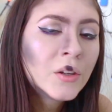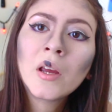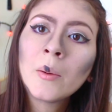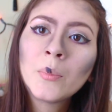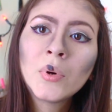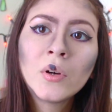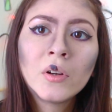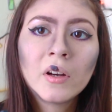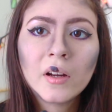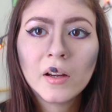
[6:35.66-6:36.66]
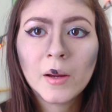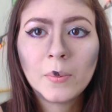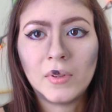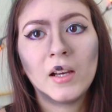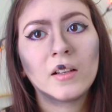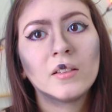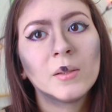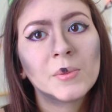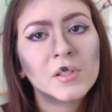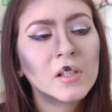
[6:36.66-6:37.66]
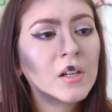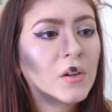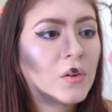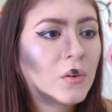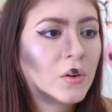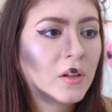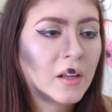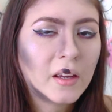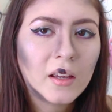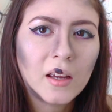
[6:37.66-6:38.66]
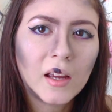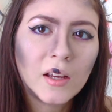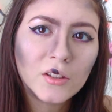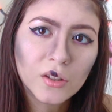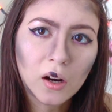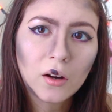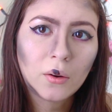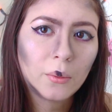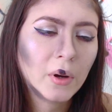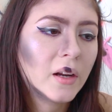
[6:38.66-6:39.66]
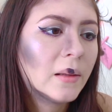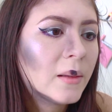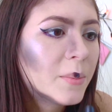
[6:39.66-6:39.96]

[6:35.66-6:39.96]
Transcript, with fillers: You can put a black lipstick or like a dark red